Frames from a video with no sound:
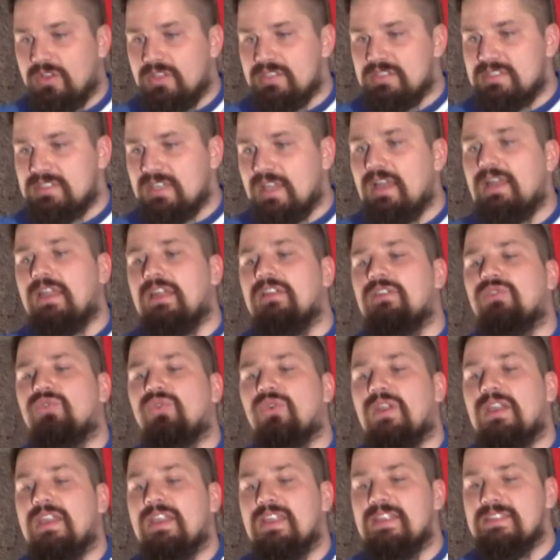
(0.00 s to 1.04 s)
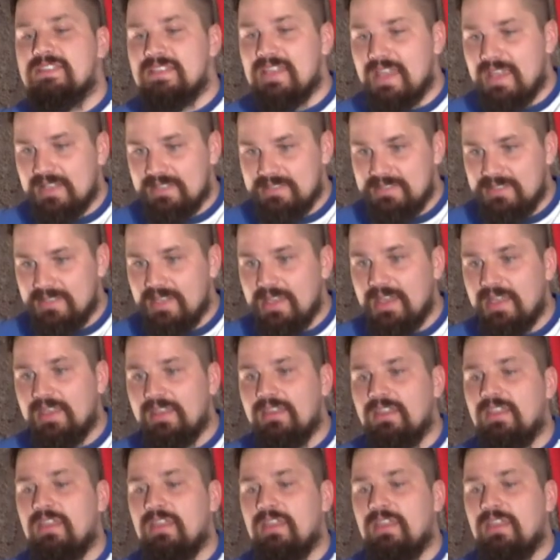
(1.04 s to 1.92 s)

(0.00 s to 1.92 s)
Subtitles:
It's got a great attack stat.